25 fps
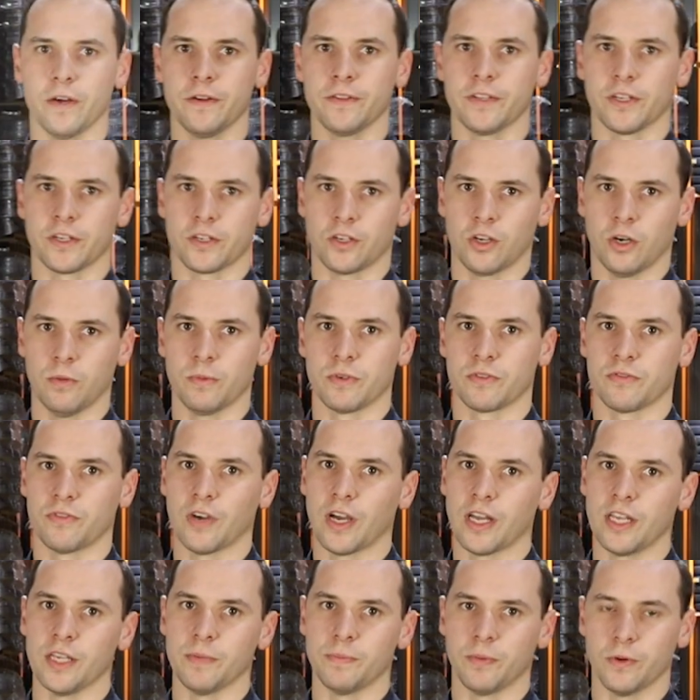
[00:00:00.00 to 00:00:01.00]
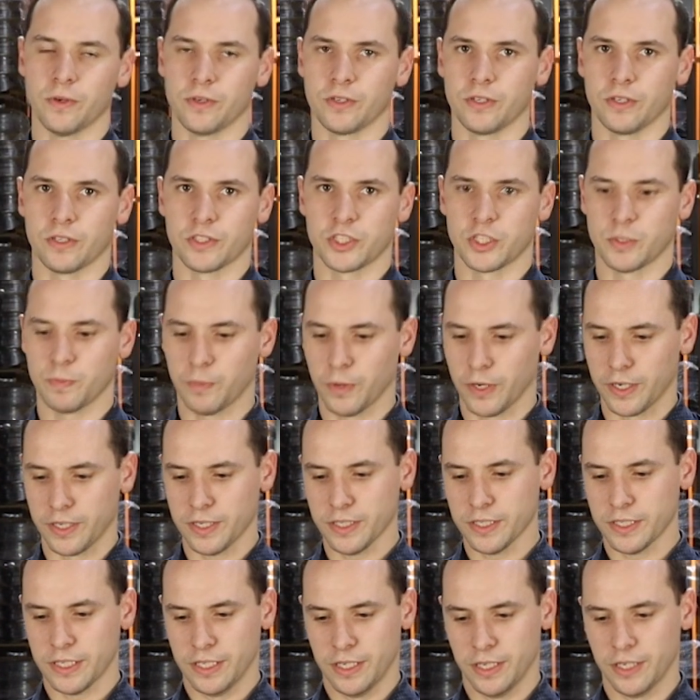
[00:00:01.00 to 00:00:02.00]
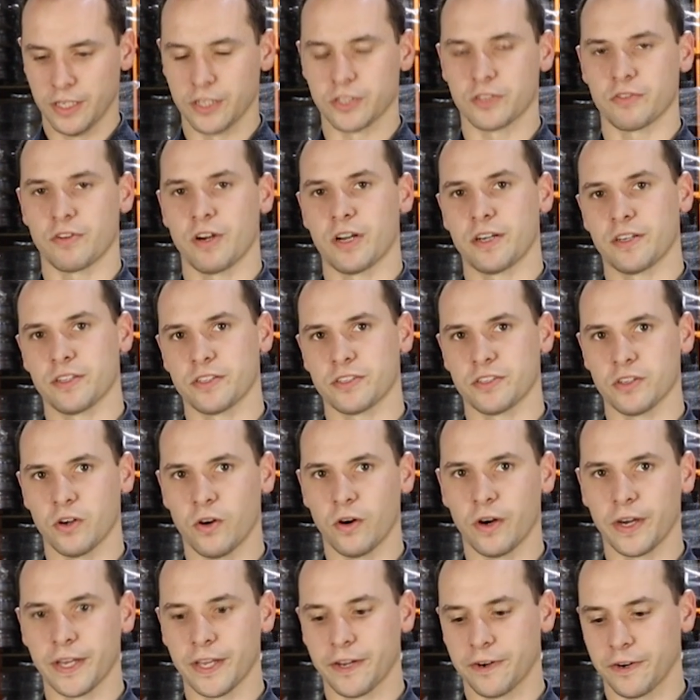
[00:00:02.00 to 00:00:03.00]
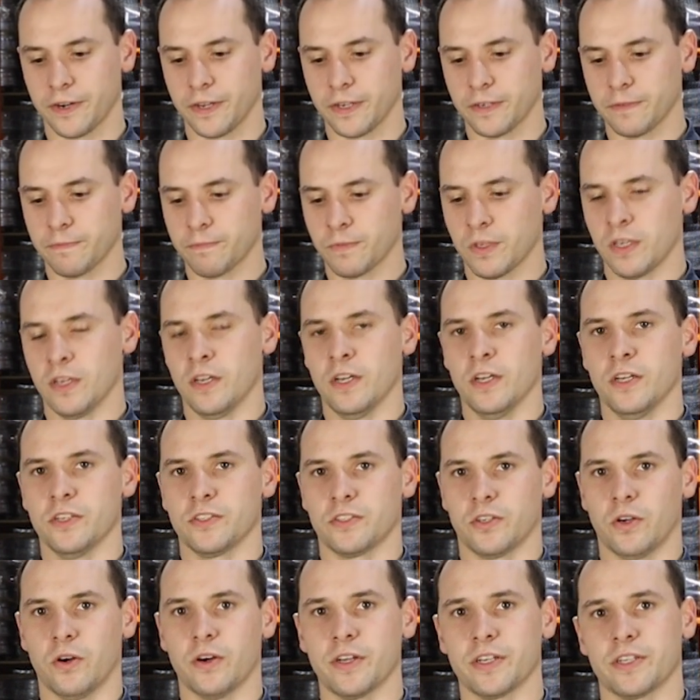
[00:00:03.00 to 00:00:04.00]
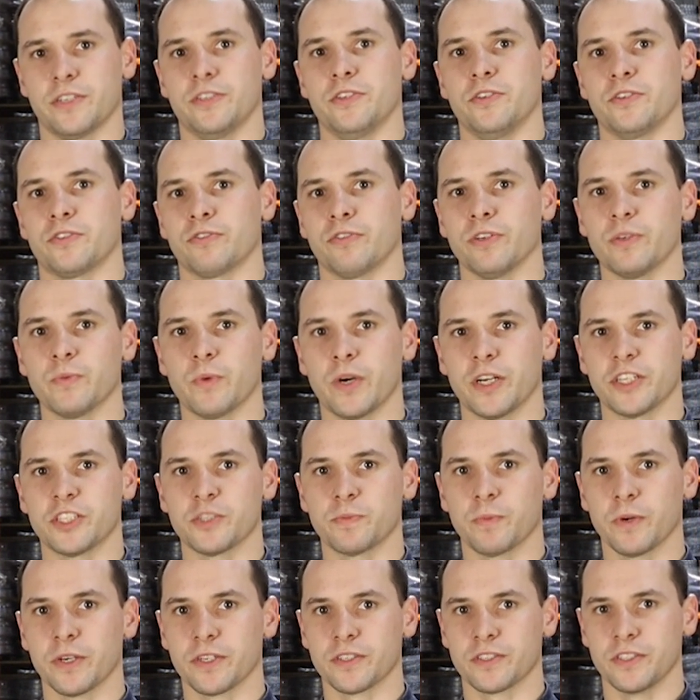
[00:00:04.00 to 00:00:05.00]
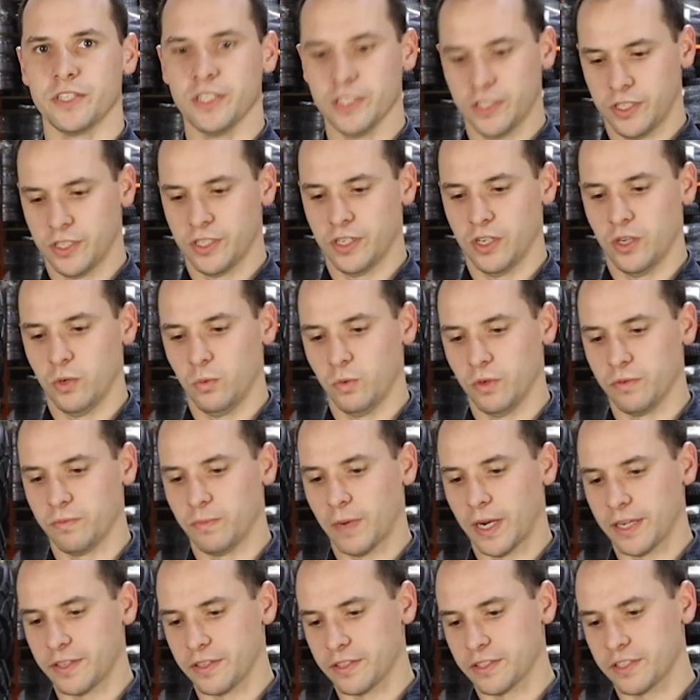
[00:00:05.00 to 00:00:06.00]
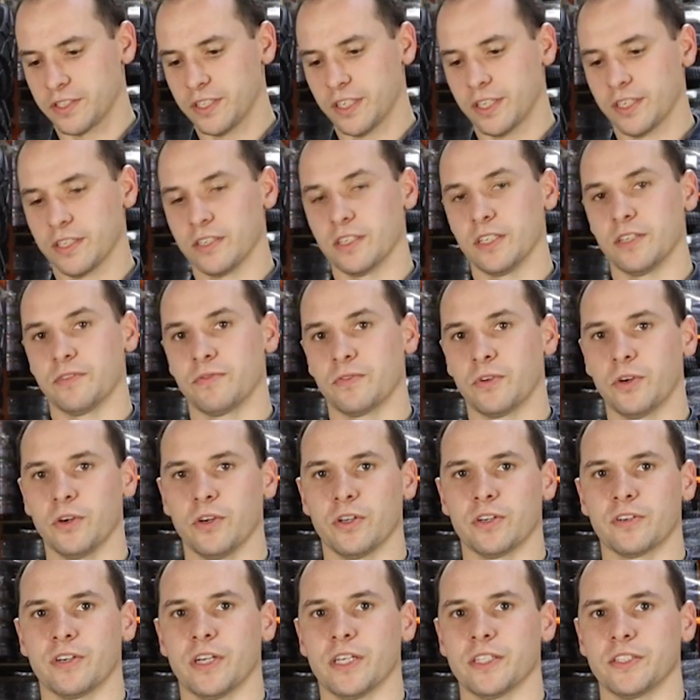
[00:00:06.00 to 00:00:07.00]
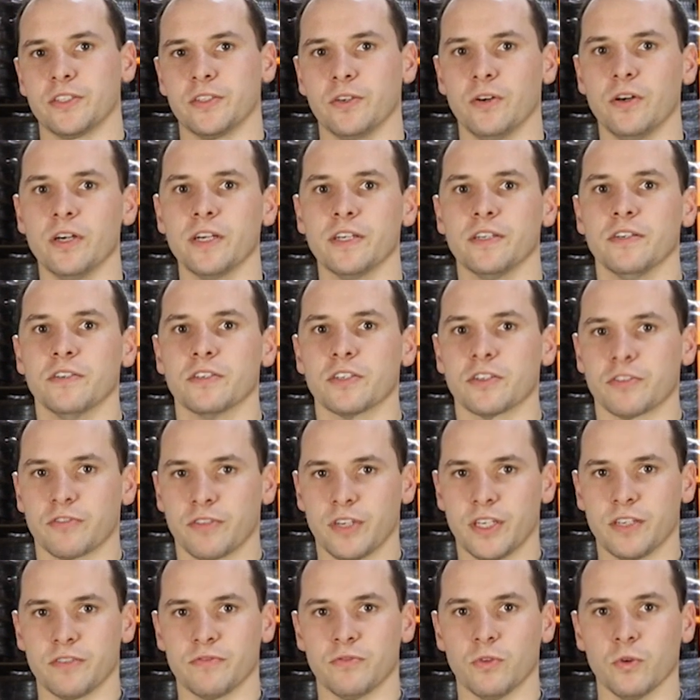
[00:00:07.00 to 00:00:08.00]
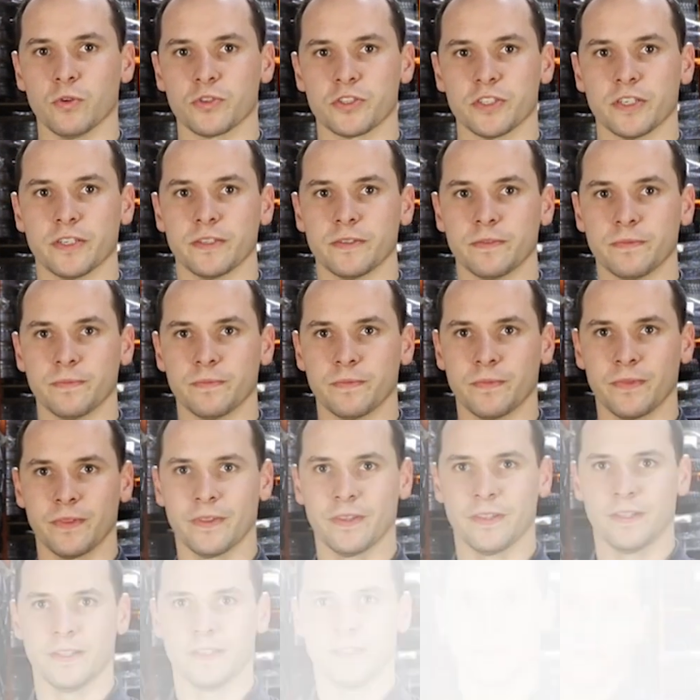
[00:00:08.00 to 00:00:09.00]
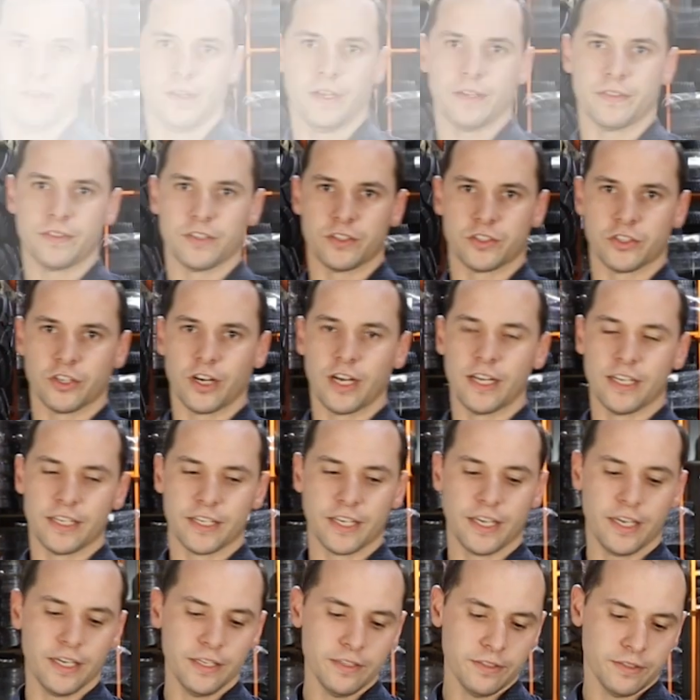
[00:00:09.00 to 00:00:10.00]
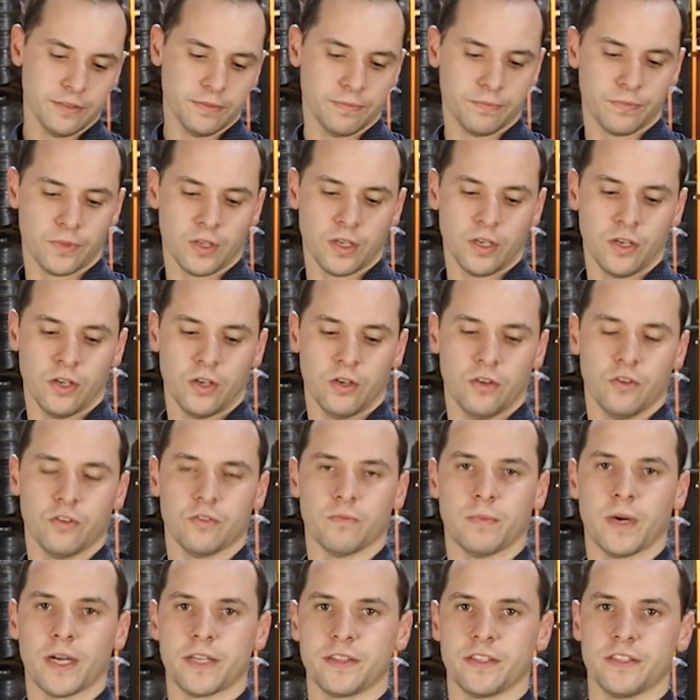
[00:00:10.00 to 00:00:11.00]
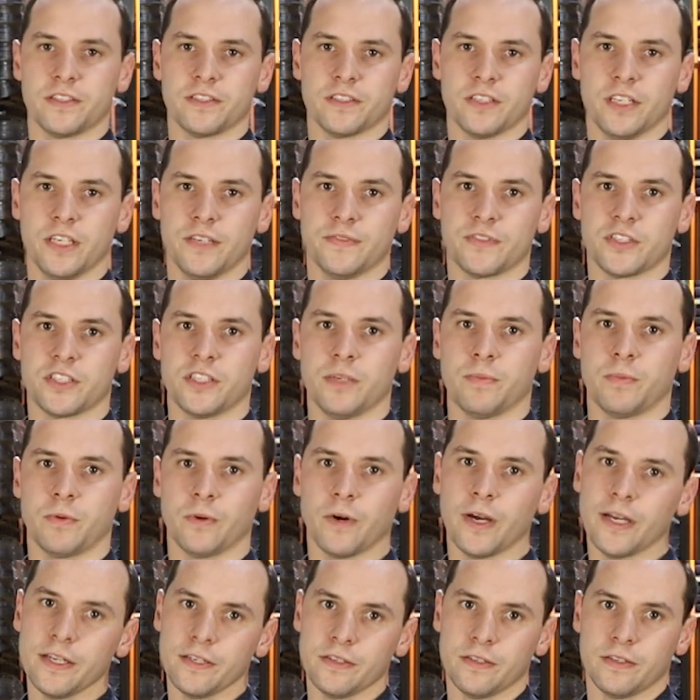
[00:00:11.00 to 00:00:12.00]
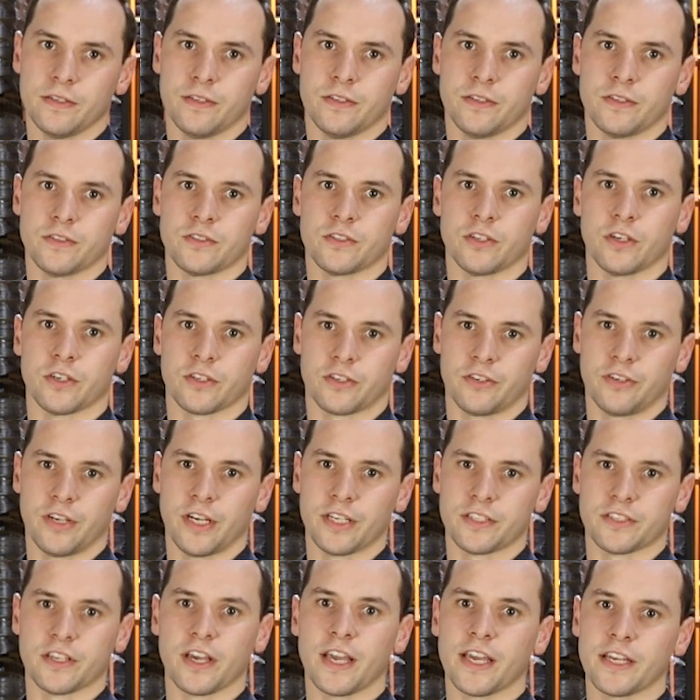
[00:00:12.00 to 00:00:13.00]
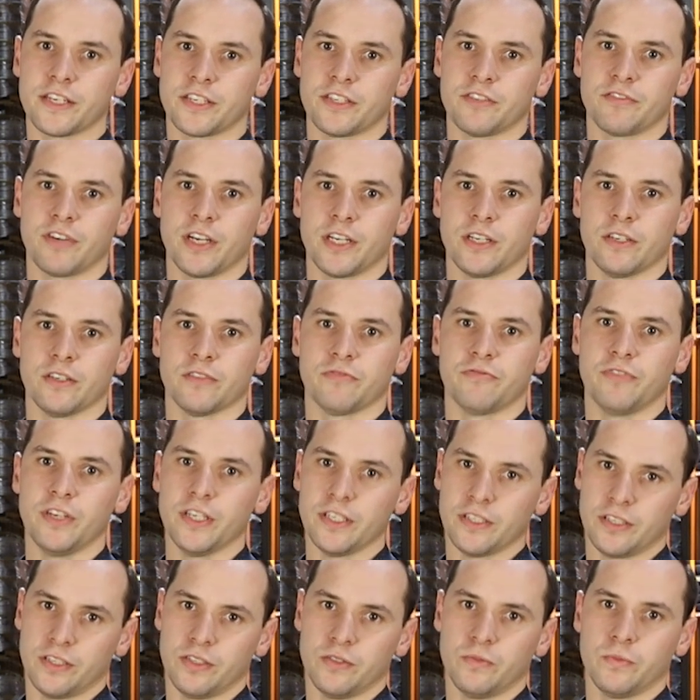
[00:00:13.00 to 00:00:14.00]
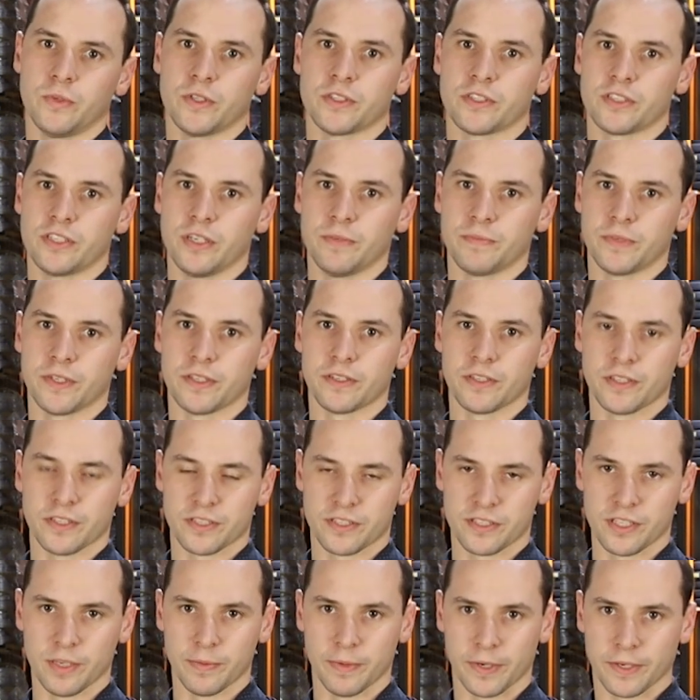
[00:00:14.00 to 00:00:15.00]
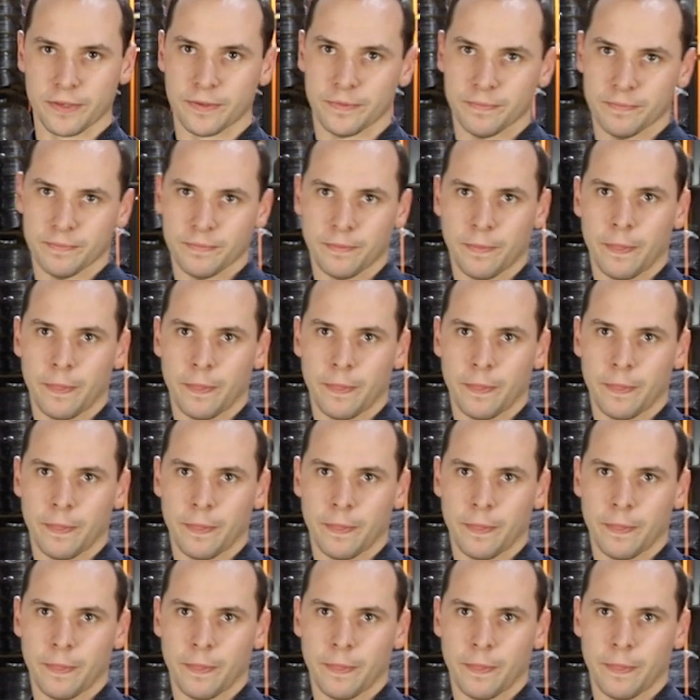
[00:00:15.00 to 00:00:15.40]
know that a common failure point on springs is around this eye area. So on our new Treadway spring sets, we've made the second leaf curl around the eye to reinforce it. At the trailing end, we've made these leaves separate so it creates an anti-rattle effect when slipped into the slipper.